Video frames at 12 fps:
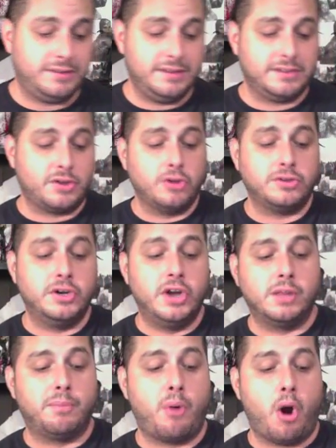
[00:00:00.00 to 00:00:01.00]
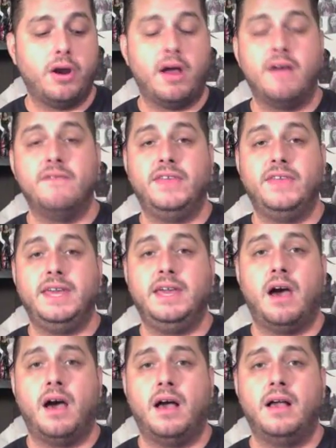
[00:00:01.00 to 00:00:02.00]
This goes in another part of
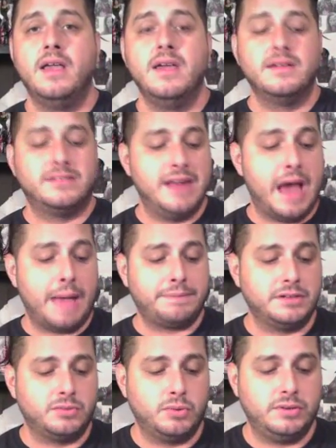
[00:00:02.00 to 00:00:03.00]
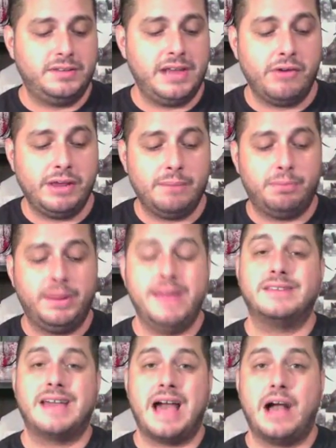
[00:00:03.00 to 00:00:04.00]
the synopsis where Tyrion plans
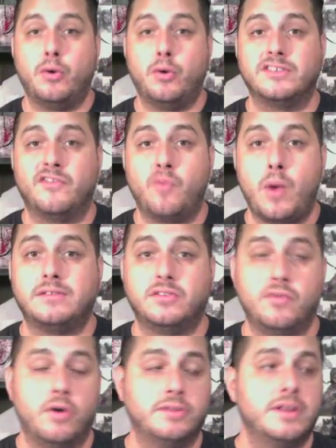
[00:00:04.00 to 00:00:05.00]
the conquest of Westeros.